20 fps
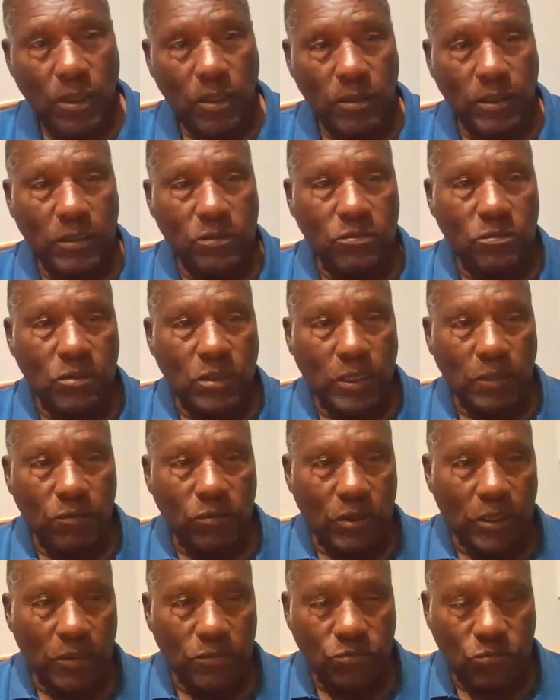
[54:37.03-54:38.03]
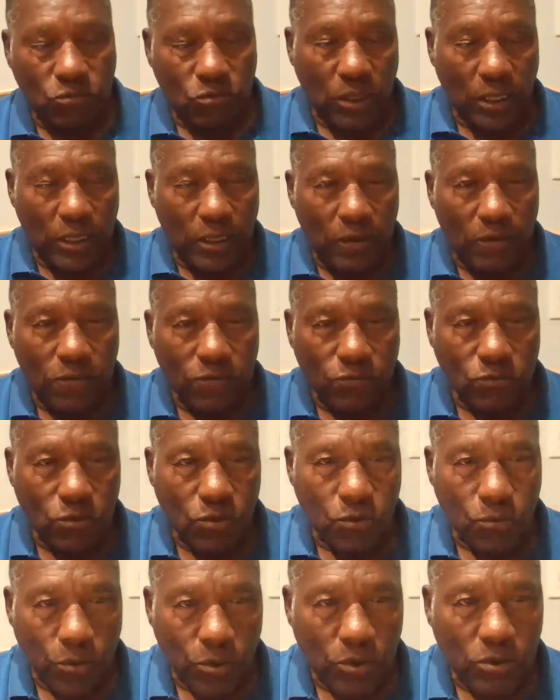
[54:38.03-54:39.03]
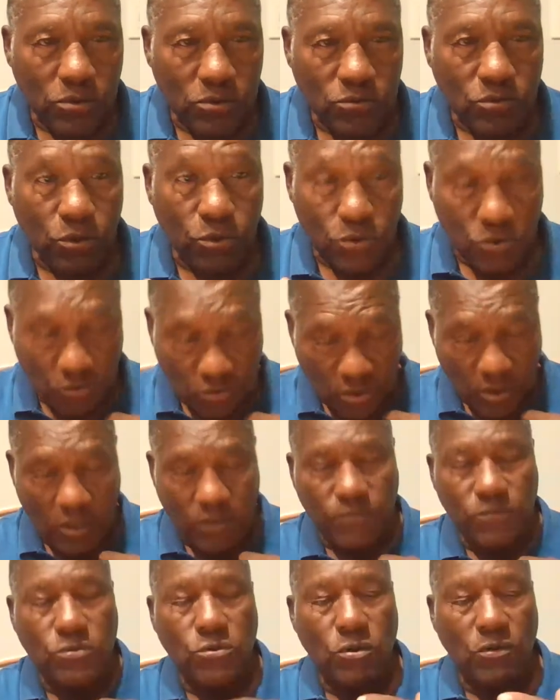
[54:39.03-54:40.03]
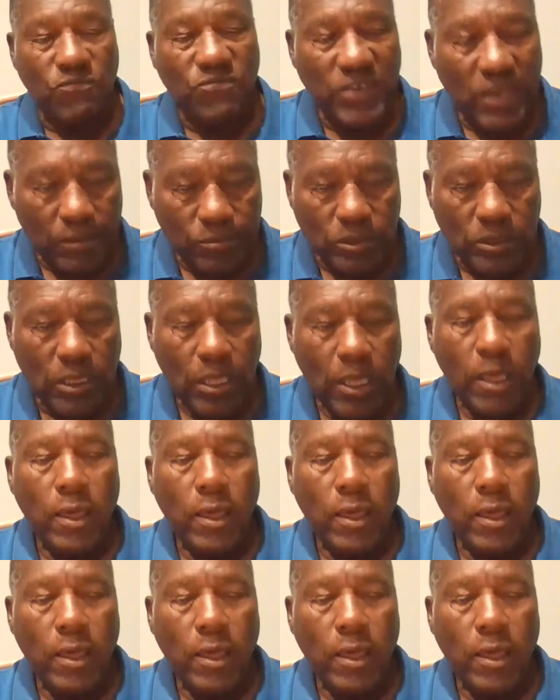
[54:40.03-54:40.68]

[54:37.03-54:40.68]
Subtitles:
Get slaves or workers or yourself or your family